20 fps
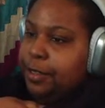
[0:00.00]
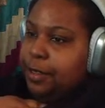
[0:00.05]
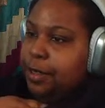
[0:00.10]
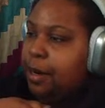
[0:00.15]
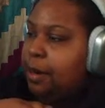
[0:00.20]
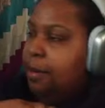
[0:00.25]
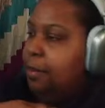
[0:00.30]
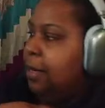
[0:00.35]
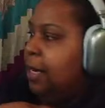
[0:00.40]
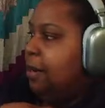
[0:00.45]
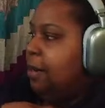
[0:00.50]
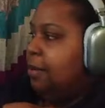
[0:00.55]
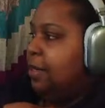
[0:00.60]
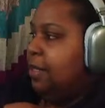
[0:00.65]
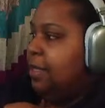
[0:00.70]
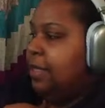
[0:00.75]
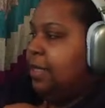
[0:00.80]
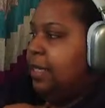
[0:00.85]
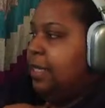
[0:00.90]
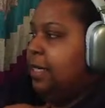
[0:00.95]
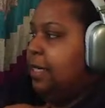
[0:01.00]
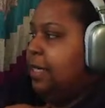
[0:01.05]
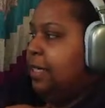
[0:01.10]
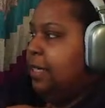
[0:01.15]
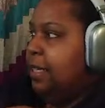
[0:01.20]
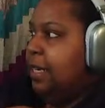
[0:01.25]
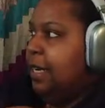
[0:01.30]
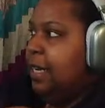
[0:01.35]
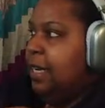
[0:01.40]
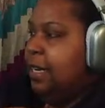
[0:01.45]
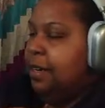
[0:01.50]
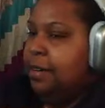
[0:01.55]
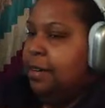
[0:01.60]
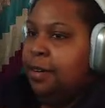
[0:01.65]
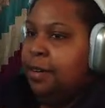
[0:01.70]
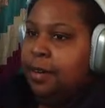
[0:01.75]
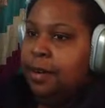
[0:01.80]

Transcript: So I'm not going to sit here and